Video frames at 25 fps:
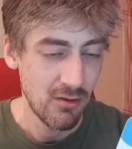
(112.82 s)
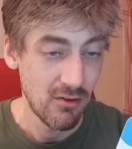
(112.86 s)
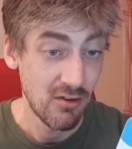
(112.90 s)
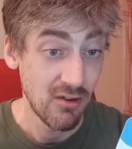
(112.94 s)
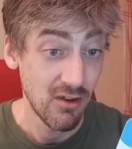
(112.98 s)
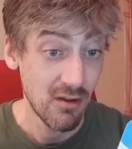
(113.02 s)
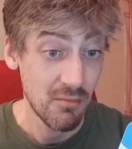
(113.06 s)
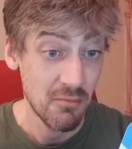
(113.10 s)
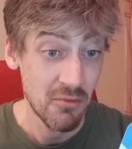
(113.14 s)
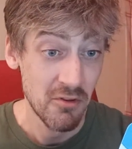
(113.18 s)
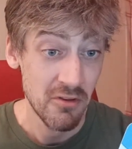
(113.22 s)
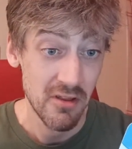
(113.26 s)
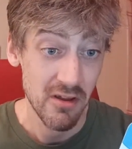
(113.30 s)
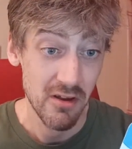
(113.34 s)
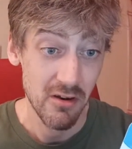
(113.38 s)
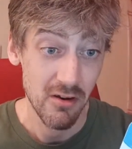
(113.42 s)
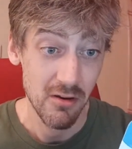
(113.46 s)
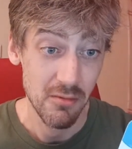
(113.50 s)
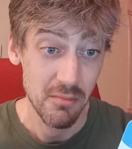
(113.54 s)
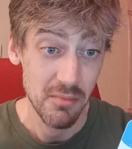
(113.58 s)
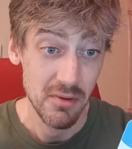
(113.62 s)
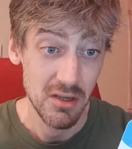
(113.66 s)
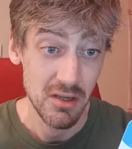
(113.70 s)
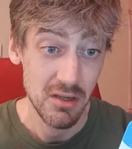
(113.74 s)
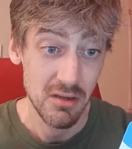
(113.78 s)
Dermal
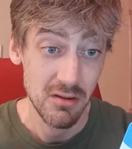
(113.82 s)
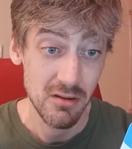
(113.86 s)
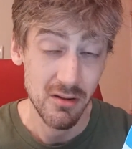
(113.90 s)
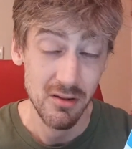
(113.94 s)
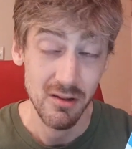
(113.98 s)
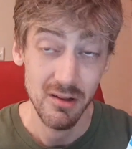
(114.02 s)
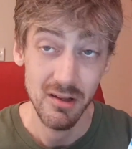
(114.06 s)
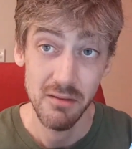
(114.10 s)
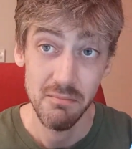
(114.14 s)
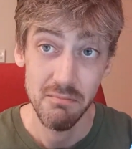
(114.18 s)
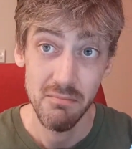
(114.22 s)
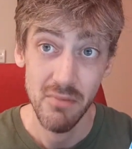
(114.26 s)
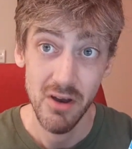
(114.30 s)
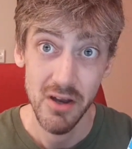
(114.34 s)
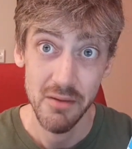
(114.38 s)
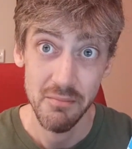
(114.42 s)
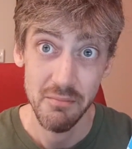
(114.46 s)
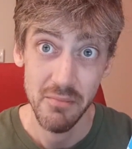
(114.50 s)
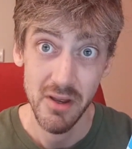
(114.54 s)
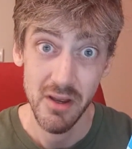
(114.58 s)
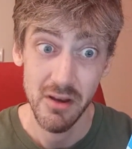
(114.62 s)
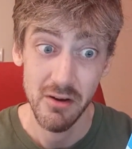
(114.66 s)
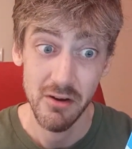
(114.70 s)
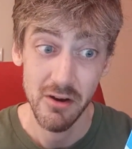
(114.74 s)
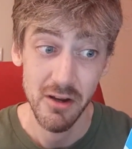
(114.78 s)
Therapy Lip Balm
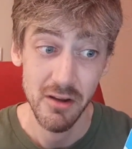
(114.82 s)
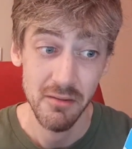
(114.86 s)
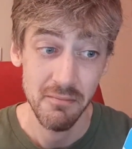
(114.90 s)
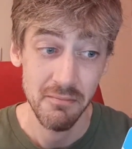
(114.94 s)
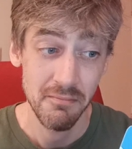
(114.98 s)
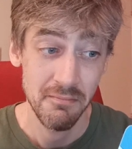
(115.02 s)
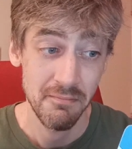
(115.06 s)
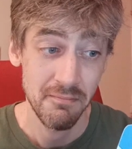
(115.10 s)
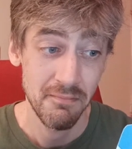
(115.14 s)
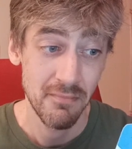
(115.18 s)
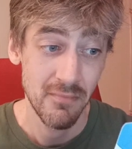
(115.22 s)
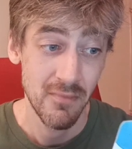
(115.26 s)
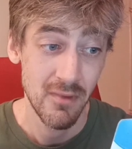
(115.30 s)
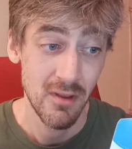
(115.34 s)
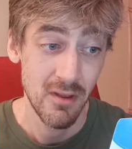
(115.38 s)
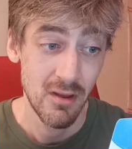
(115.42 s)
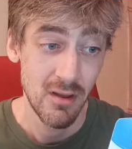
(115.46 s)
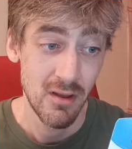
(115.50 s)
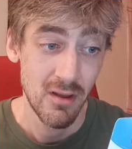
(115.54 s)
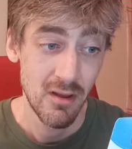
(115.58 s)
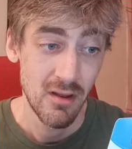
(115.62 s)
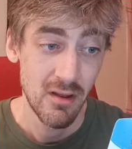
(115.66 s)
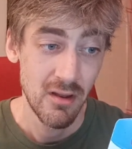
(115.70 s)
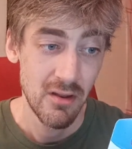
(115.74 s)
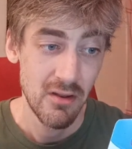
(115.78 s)
Berry.
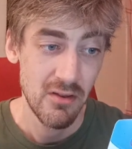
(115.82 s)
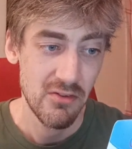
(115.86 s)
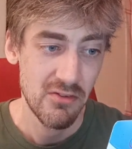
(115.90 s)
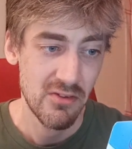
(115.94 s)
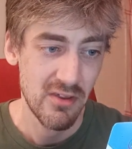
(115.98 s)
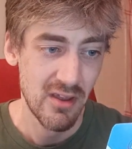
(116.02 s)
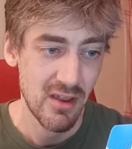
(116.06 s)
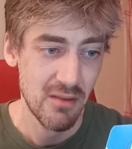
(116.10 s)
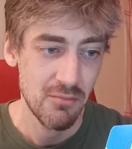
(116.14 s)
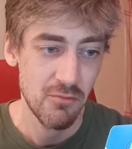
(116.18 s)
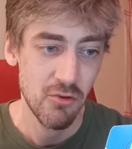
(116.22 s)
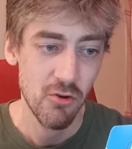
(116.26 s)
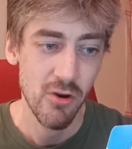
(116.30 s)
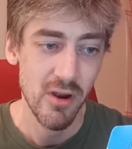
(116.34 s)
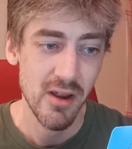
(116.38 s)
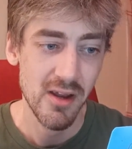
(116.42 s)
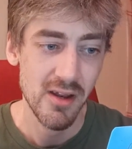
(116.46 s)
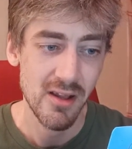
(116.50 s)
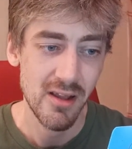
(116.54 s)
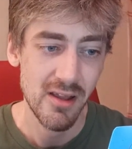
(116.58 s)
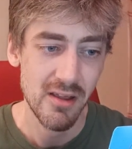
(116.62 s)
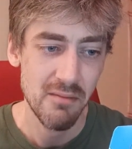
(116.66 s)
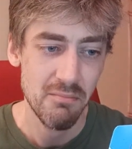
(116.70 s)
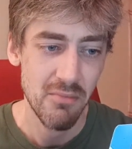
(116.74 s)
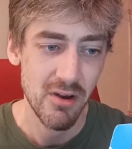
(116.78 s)
Same
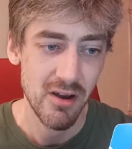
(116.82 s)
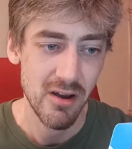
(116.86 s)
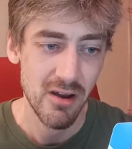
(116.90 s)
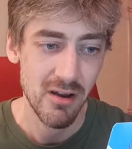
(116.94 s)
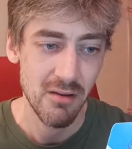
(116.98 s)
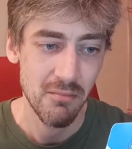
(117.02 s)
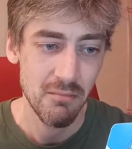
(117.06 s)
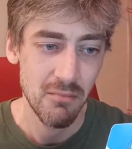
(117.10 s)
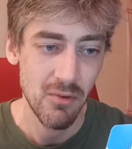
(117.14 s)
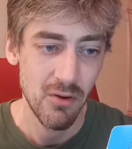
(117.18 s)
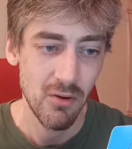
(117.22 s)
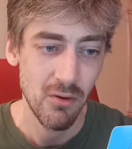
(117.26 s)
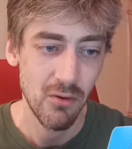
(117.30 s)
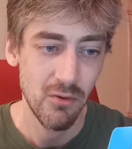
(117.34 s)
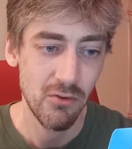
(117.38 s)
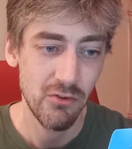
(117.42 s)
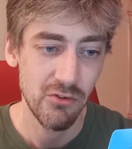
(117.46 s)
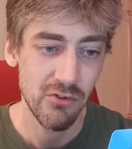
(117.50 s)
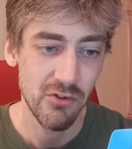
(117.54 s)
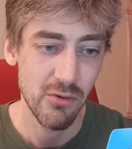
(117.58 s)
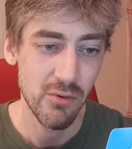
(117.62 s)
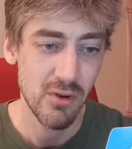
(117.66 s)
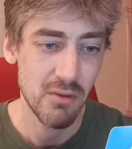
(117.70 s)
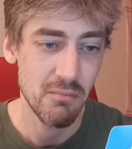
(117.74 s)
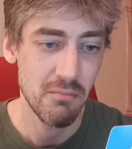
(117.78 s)
great lip balm,
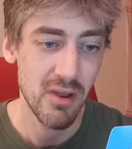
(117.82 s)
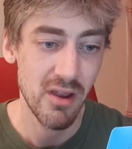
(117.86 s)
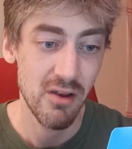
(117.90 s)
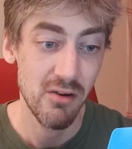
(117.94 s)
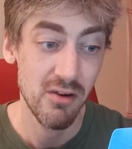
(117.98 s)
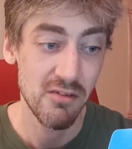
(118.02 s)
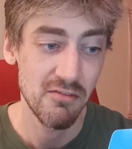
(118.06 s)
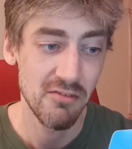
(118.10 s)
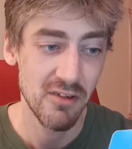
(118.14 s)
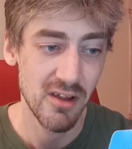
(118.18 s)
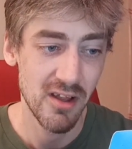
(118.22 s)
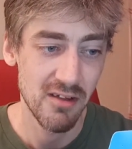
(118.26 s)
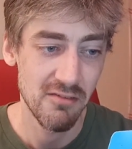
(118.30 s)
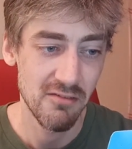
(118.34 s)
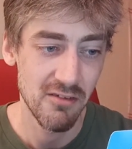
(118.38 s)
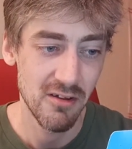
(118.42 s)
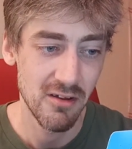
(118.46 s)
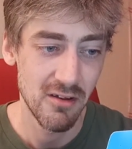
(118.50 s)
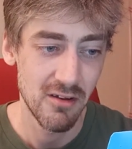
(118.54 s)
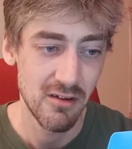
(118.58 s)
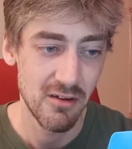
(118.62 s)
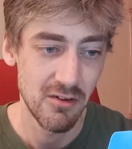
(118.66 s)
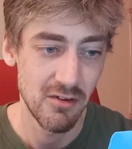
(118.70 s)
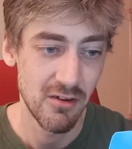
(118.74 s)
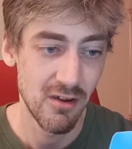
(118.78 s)
also in berry
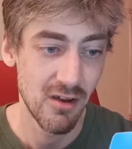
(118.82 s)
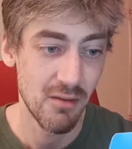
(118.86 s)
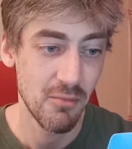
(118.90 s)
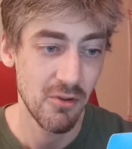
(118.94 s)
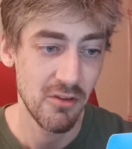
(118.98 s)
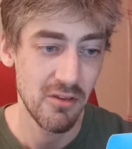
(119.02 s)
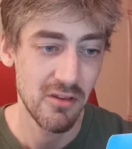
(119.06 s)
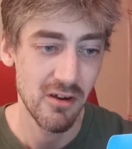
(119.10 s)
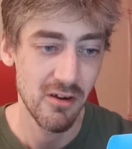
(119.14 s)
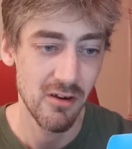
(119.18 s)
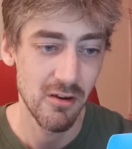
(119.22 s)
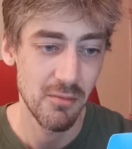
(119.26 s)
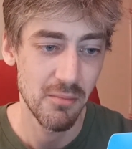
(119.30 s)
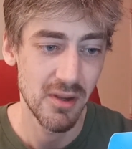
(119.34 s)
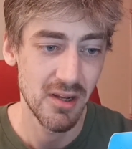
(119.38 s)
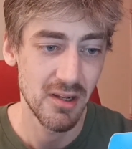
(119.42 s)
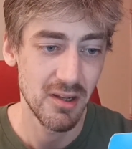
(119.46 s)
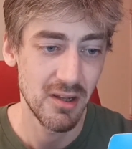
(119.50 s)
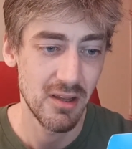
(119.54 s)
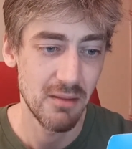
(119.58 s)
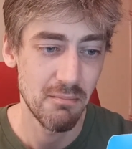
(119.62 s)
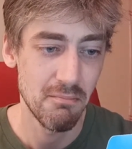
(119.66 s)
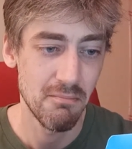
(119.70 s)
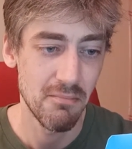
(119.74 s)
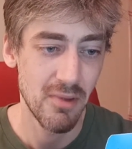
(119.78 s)
flavor. Dermal Therapy
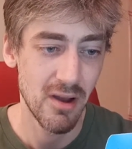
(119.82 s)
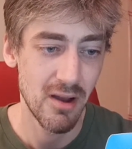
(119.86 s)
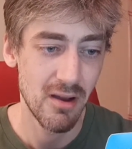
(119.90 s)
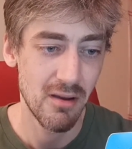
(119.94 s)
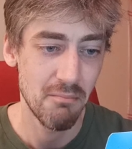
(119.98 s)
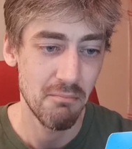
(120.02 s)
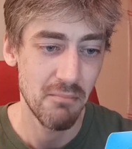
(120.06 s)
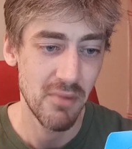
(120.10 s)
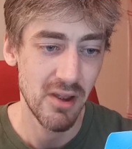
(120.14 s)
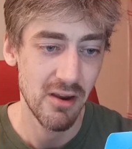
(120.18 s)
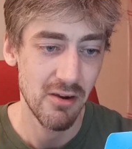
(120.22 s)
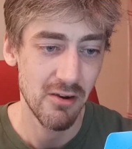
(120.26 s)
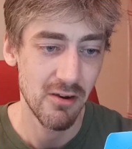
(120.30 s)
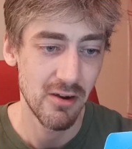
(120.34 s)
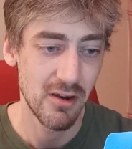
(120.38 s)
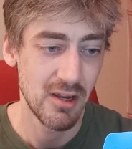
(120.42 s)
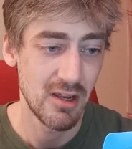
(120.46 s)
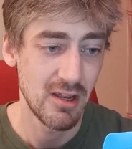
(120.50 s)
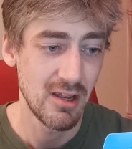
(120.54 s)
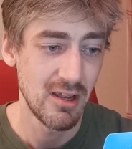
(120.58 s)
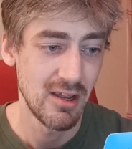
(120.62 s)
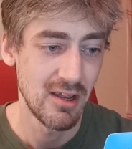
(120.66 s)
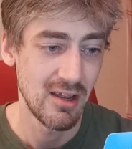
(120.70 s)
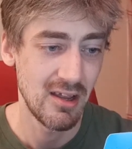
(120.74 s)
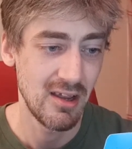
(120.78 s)
Lip Balm
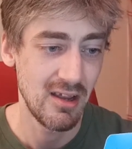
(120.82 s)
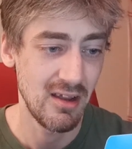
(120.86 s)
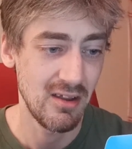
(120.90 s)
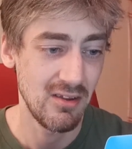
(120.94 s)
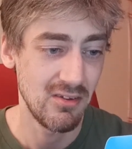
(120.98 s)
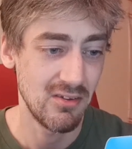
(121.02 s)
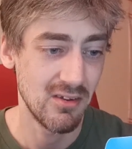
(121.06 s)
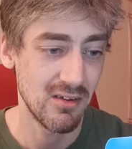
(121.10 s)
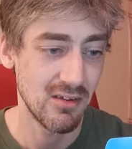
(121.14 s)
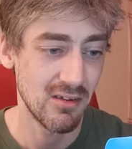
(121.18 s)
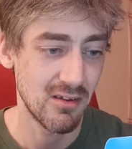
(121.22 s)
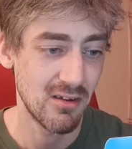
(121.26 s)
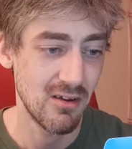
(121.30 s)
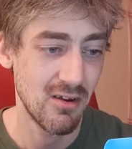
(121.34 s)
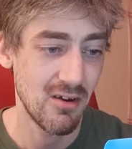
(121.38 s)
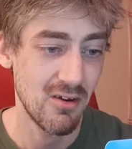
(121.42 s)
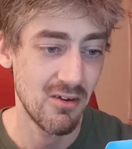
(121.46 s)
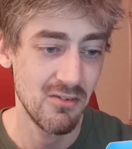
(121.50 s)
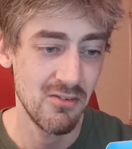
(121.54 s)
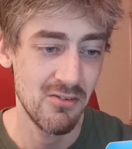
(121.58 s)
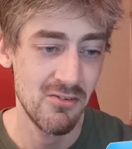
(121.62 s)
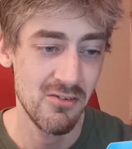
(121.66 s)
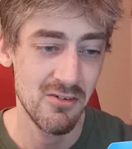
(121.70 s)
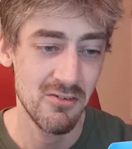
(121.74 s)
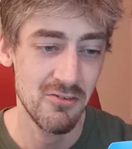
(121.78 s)
Berry is a
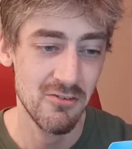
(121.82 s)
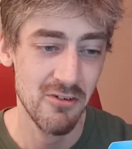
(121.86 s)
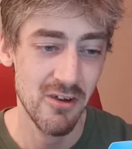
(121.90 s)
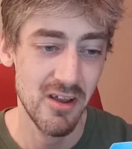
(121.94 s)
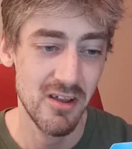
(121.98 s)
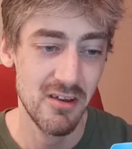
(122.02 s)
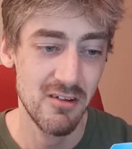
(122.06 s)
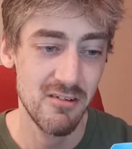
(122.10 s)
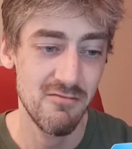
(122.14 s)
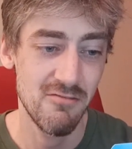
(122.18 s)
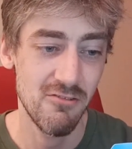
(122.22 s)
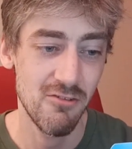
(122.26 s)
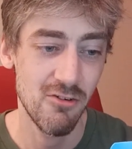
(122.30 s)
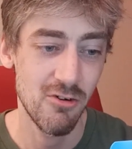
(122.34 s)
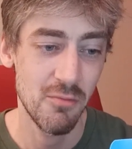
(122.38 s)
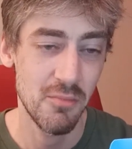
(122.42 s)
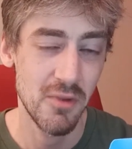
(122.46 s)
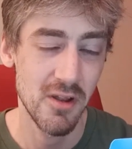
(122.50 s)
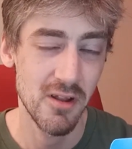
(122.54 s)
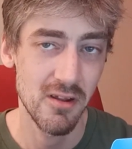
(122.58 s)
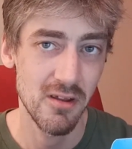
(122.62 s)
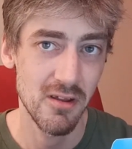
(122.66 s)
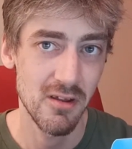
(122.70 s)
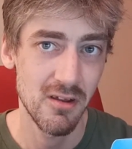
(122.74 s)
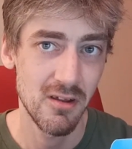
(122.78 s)
concentrated
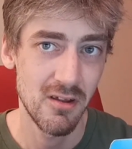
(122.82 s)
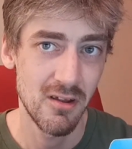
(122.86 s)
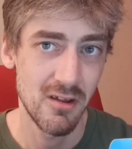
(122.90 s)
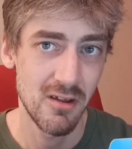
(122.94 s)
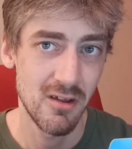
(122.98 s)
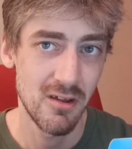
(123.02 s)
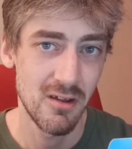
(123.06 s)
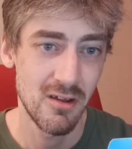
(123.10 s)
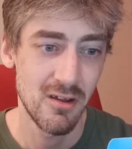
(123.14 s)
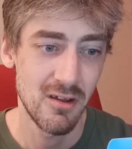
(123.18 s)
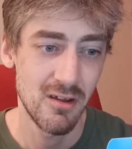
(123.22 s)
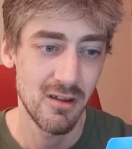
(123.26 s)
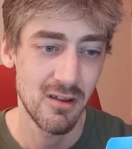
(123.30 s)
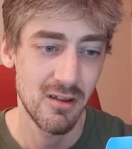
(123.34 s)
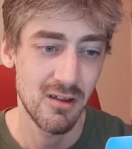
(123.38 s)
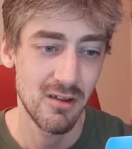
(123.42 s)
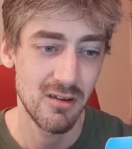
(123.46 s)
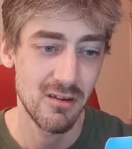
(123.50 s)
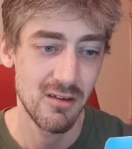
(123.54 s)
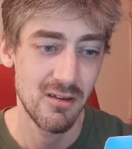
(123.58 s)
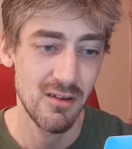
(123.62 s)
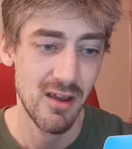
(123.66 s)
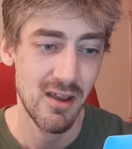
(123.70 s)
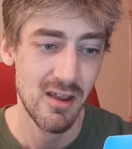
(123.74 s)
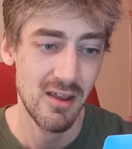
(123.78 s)
formula
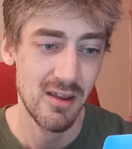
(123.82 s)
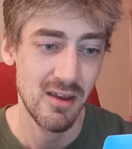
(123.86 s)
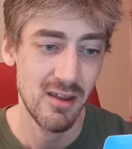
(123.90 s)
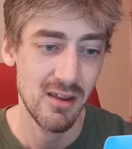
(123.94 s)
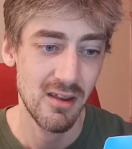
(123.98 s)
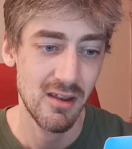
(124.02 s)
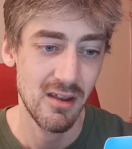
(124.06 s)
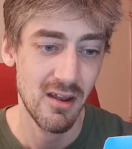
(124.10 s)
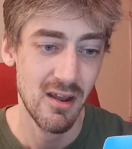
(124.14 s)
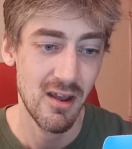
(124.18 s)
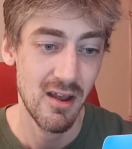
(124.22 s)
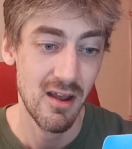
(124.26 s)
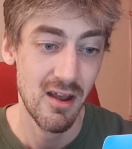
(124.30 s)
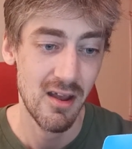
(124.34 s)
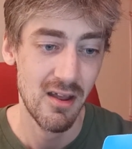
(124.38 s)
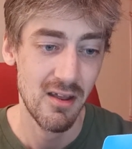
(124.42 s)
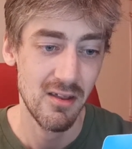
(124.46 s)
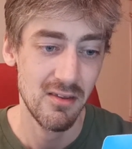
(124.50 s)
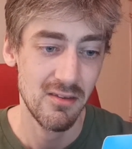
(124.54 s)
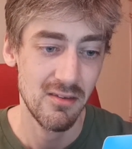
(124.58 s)
containing a